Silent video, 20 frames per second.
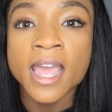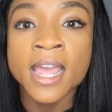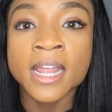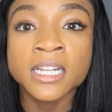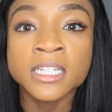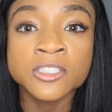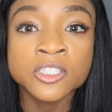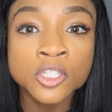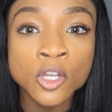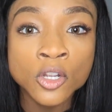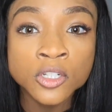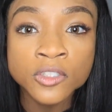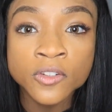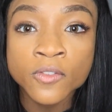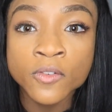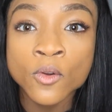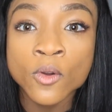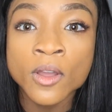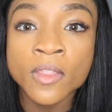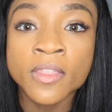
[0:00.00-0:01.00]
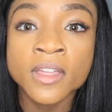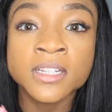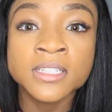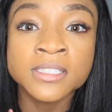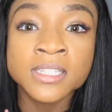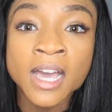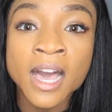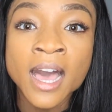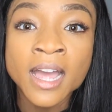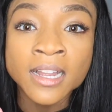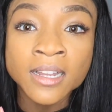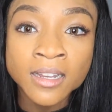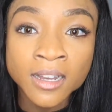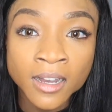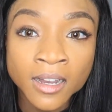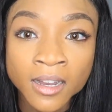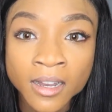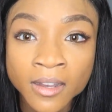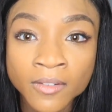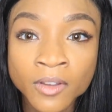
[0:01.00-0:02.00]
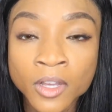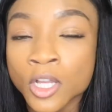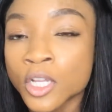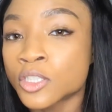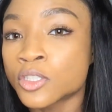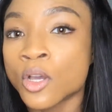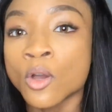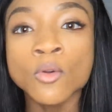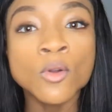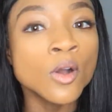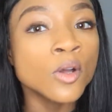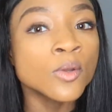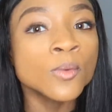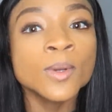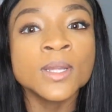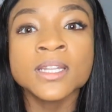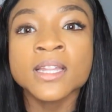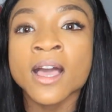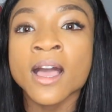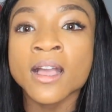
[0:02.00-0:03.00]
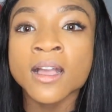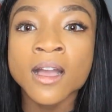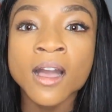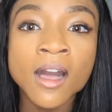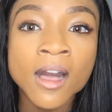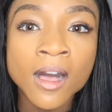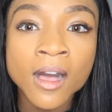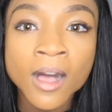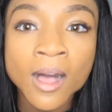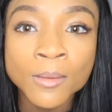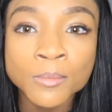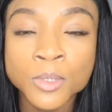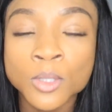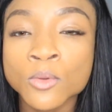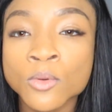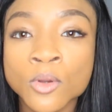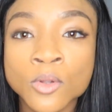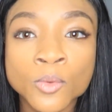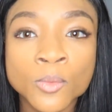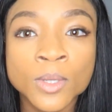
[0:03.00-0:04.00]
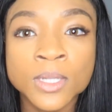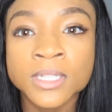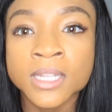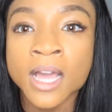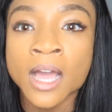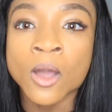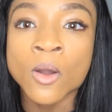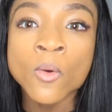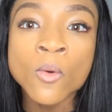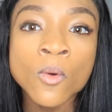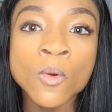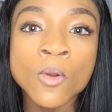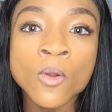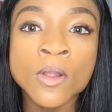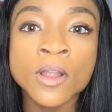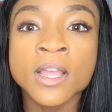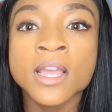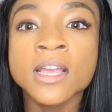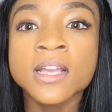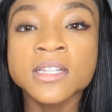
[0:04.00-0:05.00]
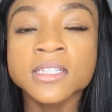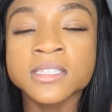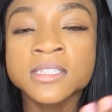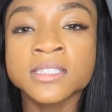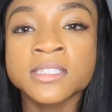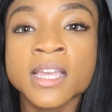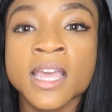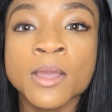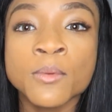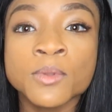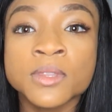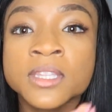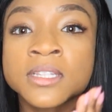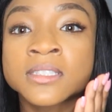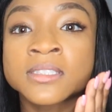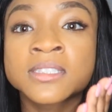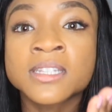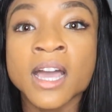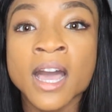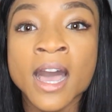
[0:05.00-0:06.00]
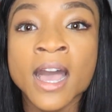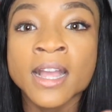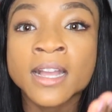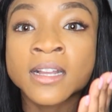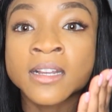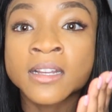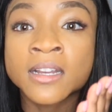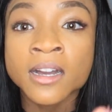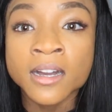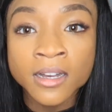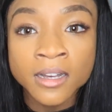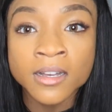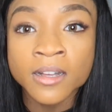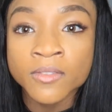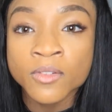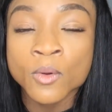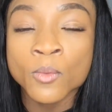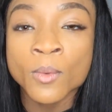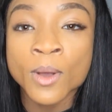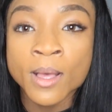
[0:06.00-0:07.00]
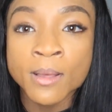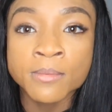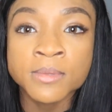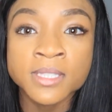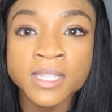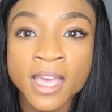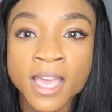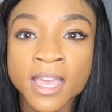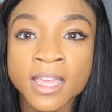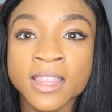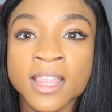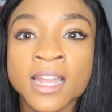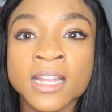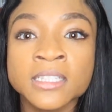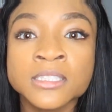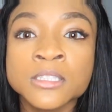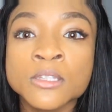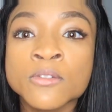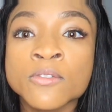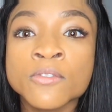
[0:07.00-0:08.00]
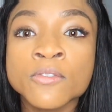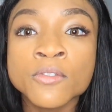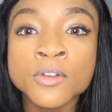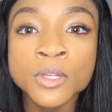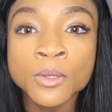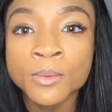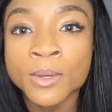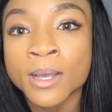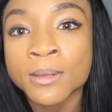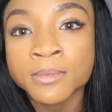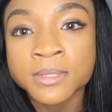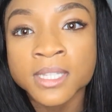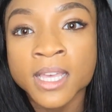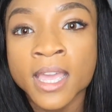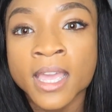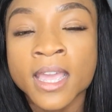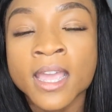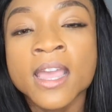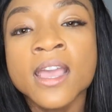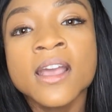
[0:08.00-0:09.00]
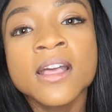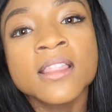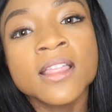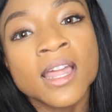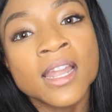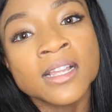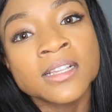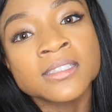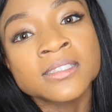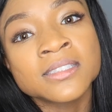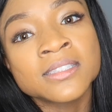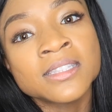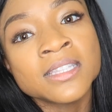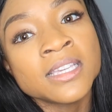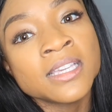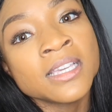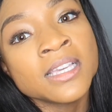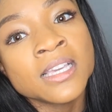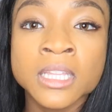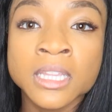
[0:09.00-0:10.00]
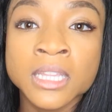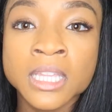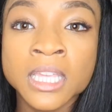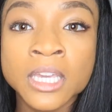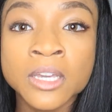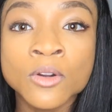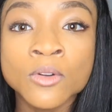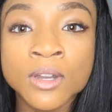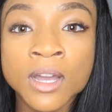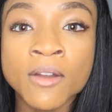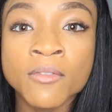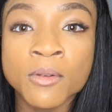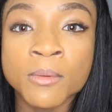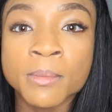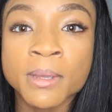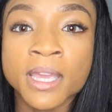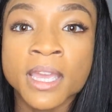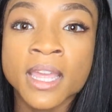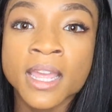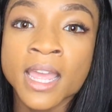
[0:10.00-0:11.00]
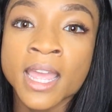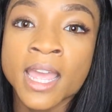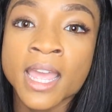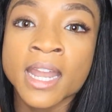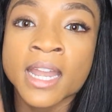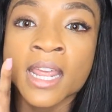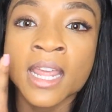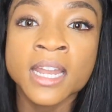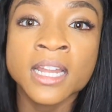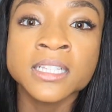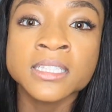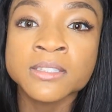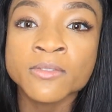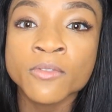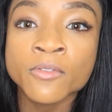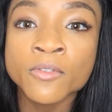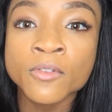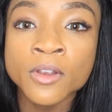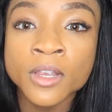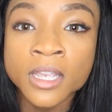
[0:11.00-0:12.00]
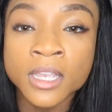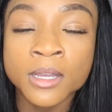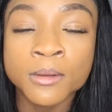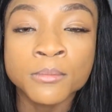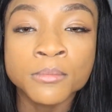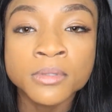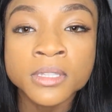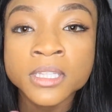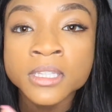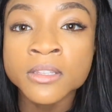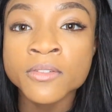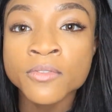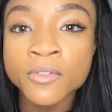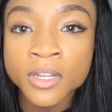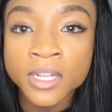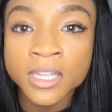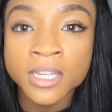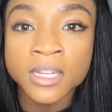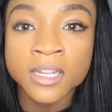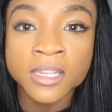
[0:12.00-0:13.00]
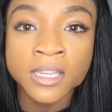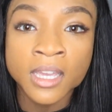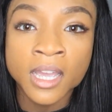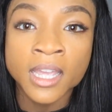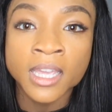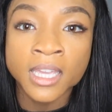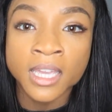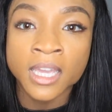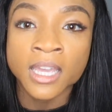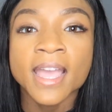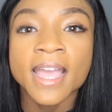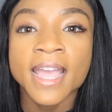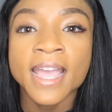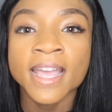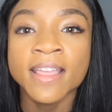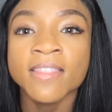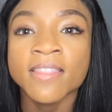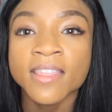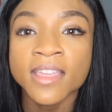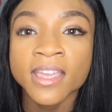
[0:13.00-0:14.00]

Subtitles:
and search for the .gov. Don't go to a .com, don't go to a .org. stay with the .gov website. That is the free website. That is the legal government, and it is free, completely free to get an EIN. And